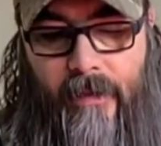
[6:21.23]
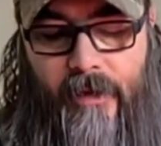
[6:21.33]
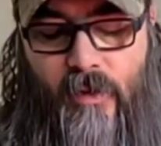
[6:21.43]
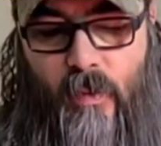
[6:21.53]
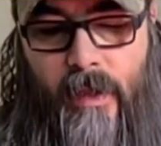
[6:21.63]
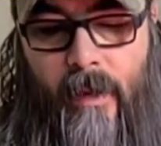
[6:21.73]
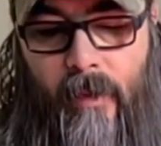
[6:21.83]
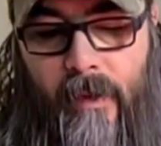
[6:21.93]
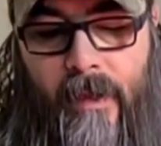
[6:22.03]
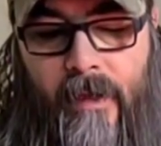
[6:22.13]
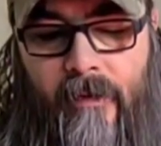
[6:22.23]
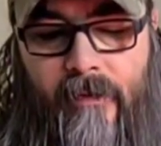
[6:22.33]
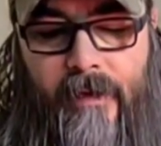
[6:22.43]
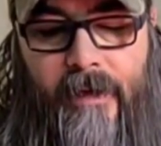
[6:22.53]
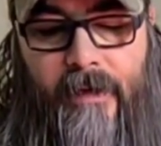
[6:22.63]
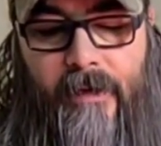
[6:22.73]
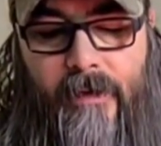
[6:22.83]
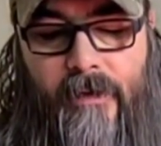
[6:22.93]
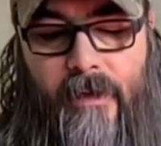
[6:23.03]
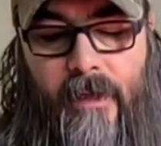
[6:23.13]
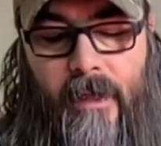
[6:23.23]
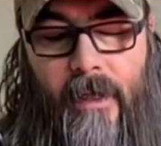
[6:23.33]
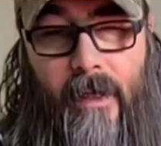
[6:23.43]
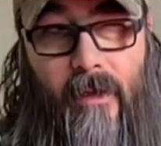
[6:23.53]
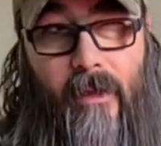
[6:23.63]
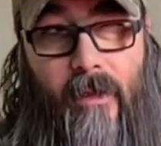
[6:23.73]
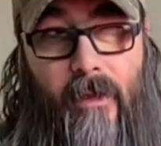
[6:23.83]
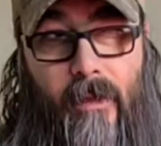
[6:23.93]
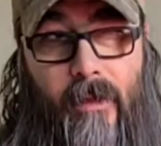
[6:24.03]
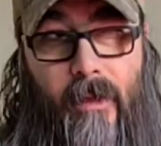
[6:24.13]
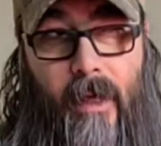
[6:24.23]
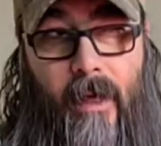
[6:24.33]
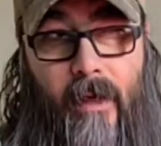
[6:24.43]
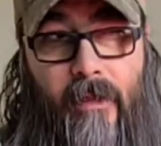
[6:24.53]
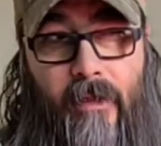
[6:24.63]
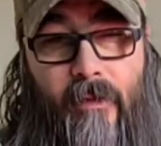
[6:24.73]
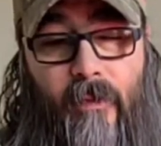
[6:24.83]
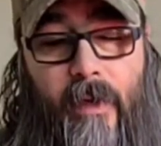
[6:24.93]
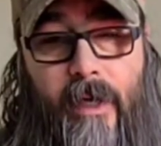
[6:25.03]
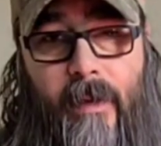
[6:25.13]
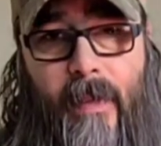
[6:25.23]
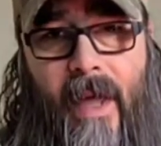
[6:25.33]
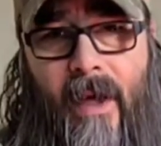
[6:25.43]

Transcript: This one I believe is the 3.5